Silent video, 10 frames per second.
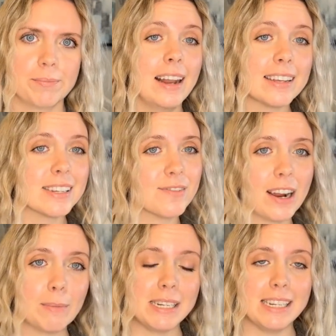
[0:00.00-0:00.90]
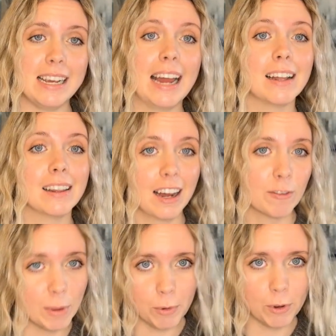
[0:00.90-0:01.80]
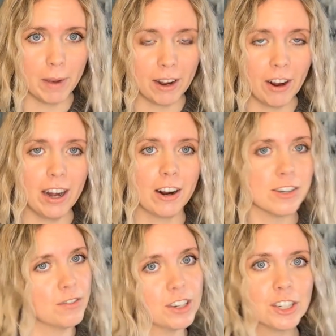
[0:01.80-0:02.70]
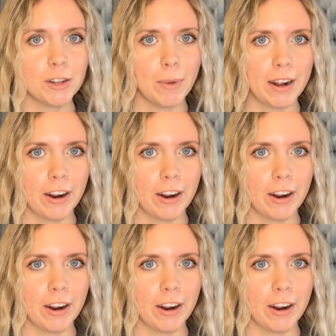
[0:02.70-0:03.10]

Next is vitamin D, and a lot of people with migraine are deficient in